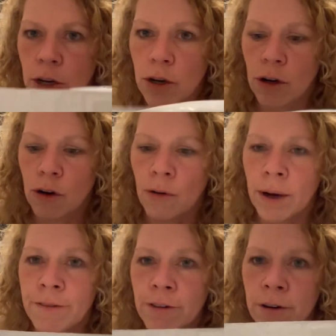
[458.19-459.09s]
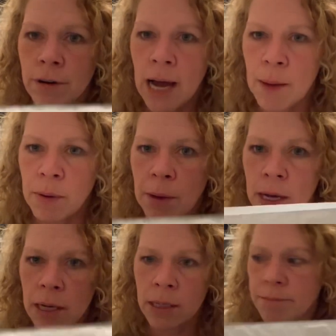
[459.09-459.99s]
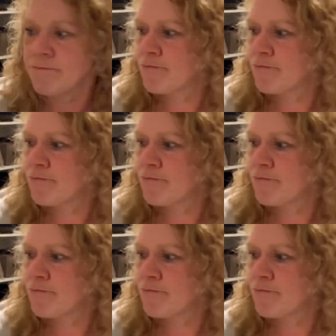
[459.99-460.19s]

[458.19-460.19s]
they're great for Happy Mail.